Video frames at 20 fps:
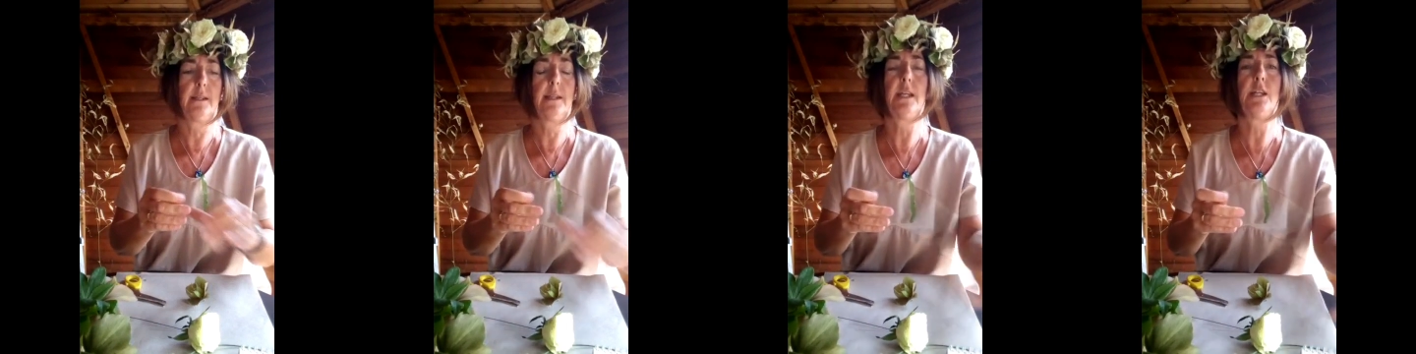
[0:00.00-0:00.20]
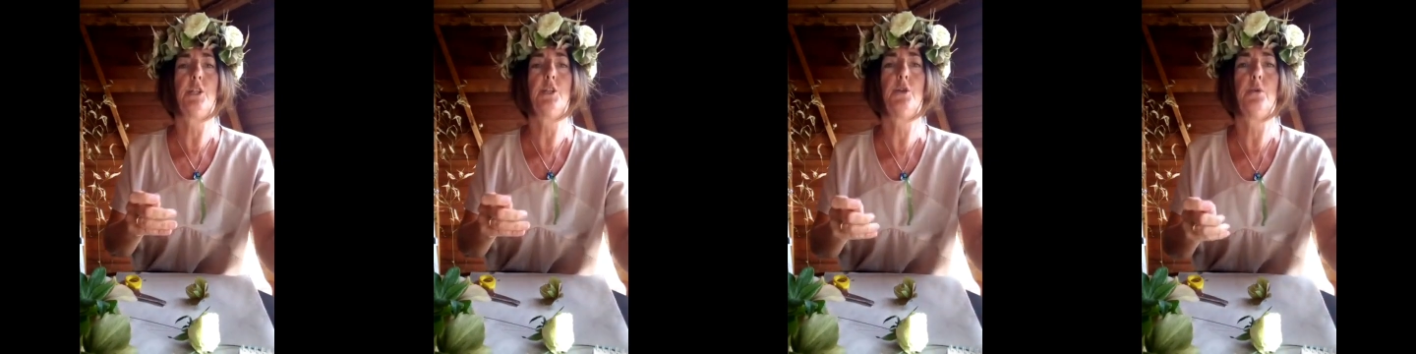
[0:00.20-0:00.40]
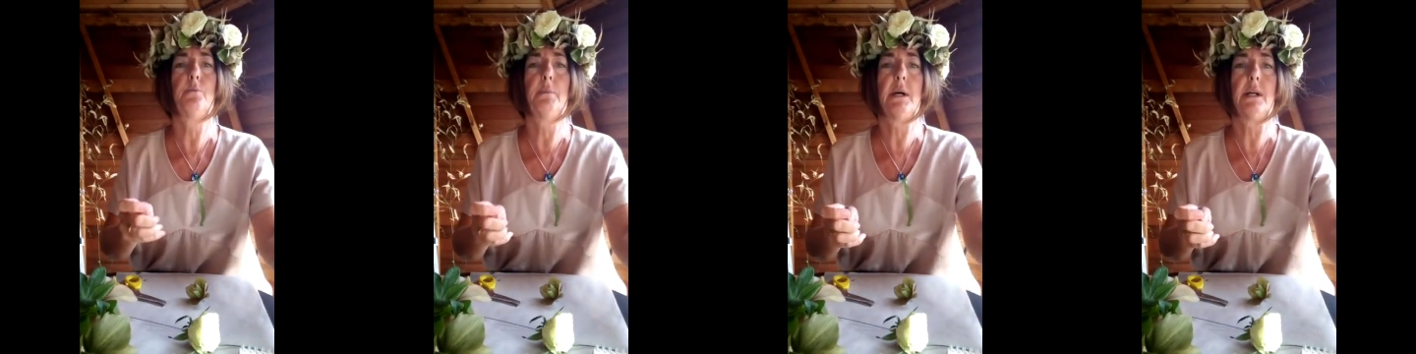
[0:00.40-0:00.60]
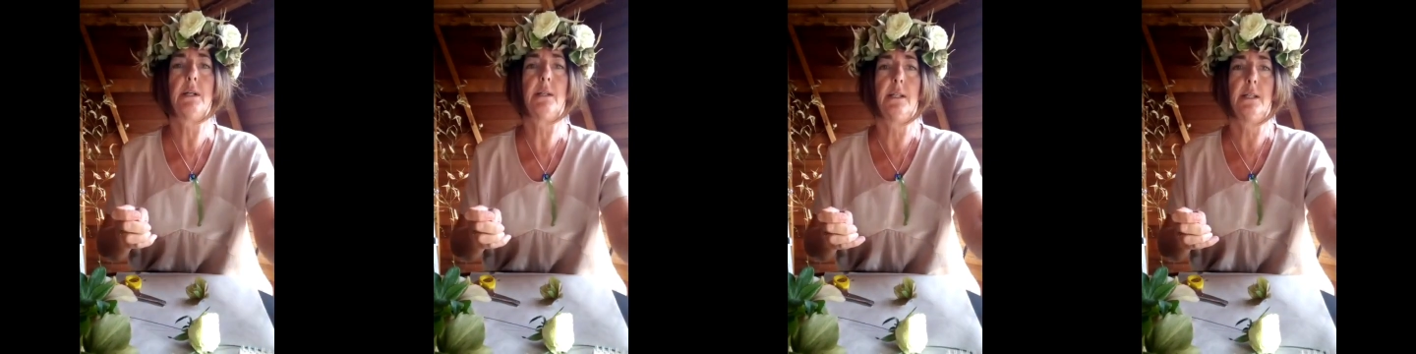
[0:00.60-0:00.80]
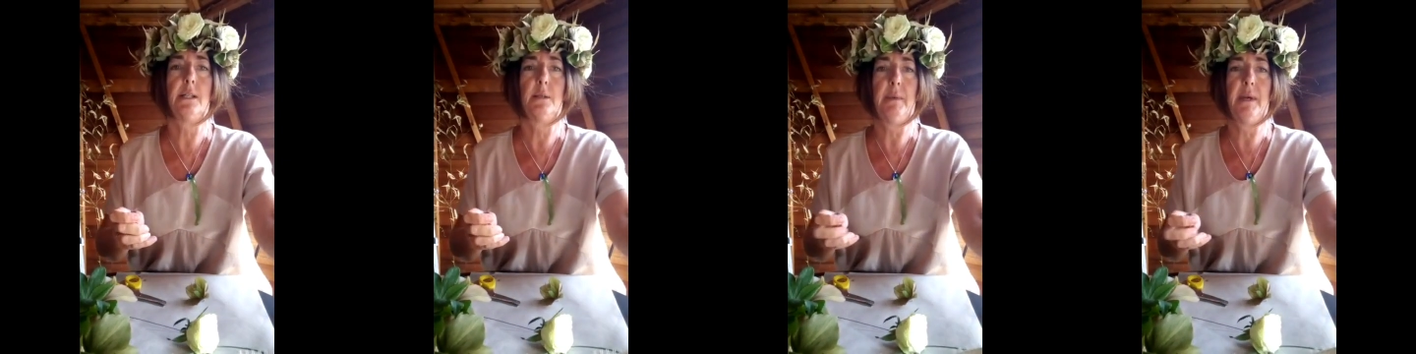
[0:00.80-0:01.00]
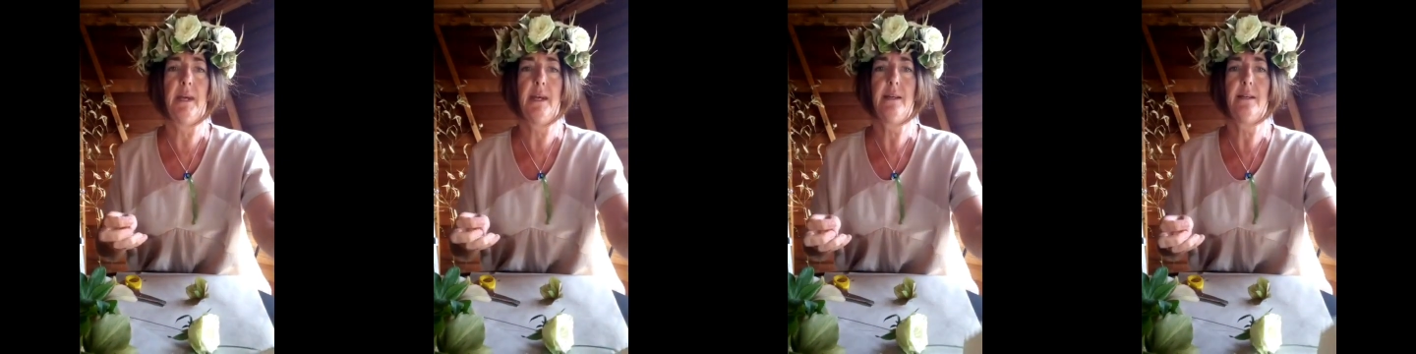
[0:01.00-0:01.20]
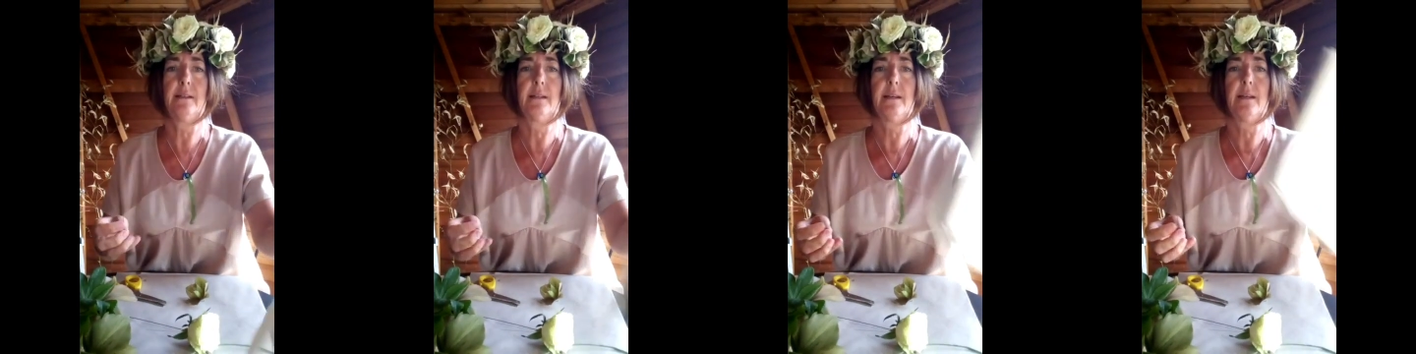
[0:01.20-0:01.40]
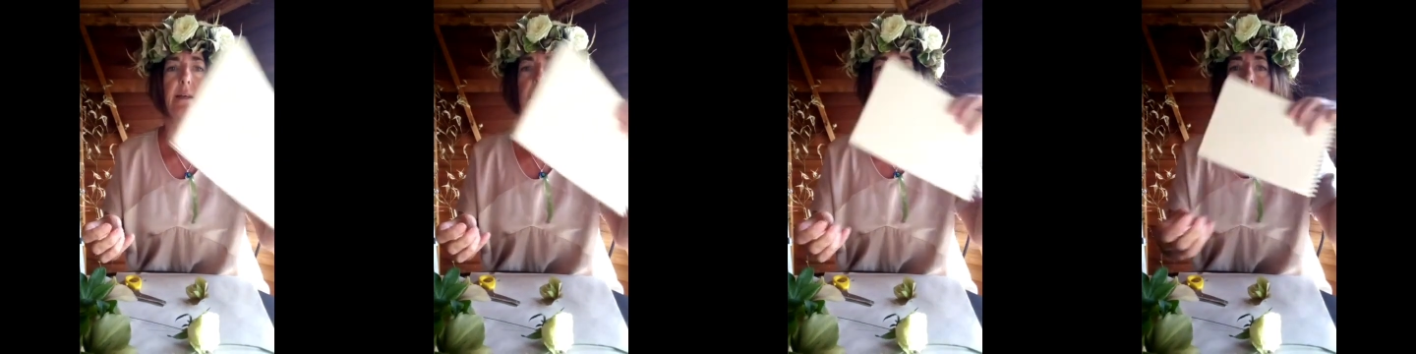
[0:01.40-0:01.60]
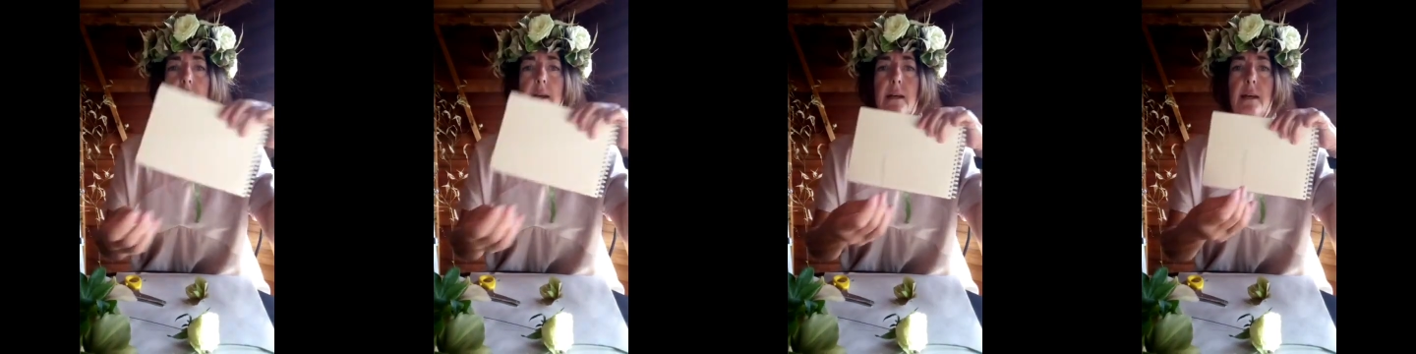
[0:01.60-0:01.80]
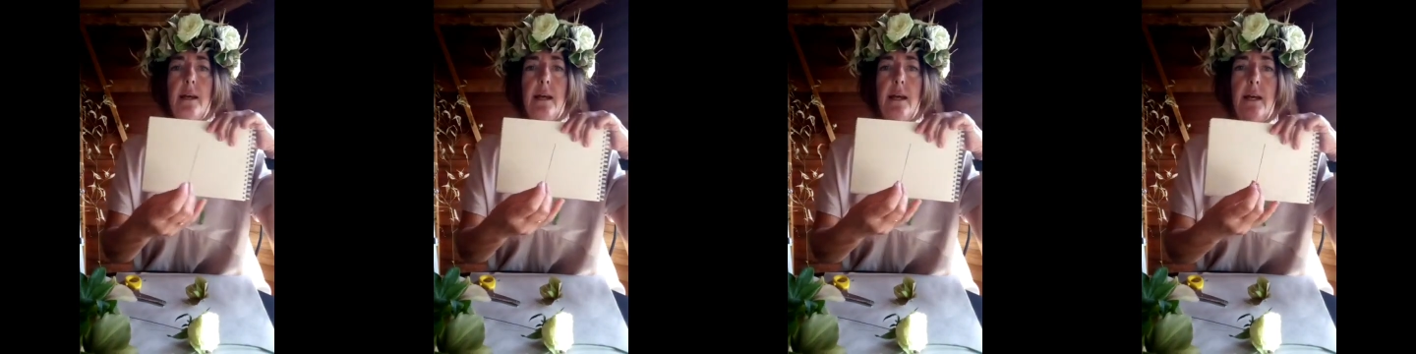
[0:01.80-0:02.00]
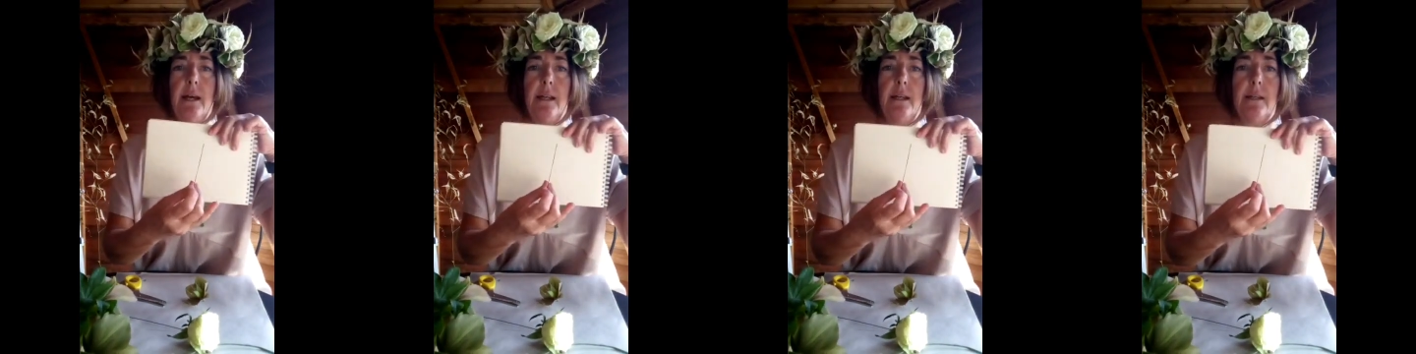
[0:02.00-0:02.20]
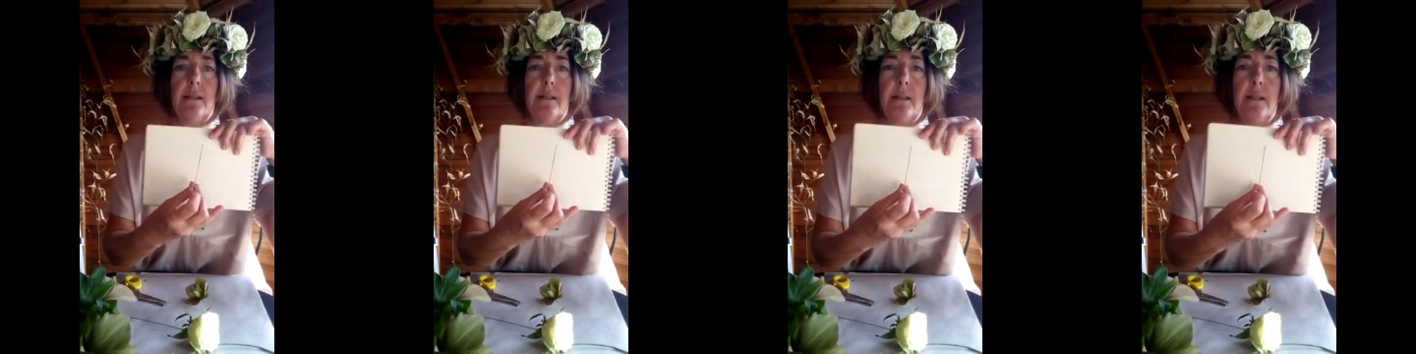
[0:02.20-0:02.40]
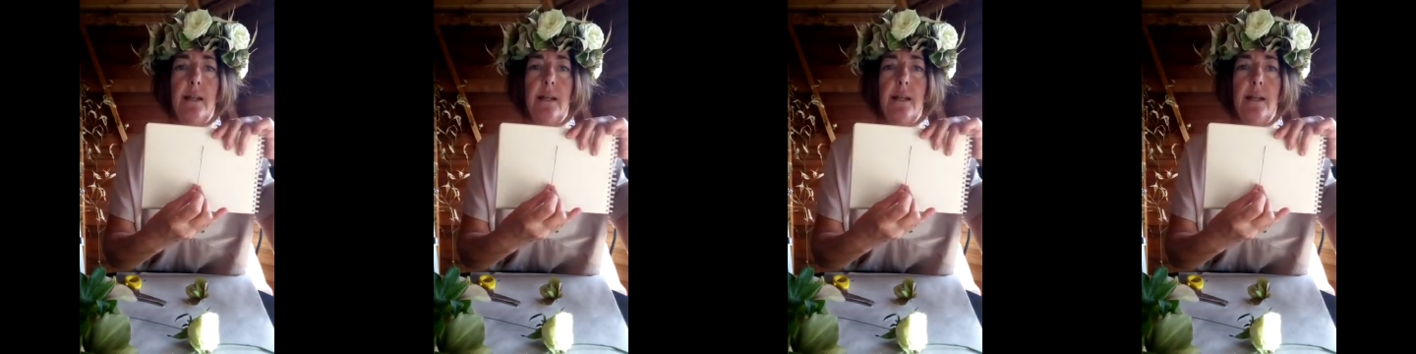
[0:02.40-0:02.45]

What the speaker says: they do buckle a bit, and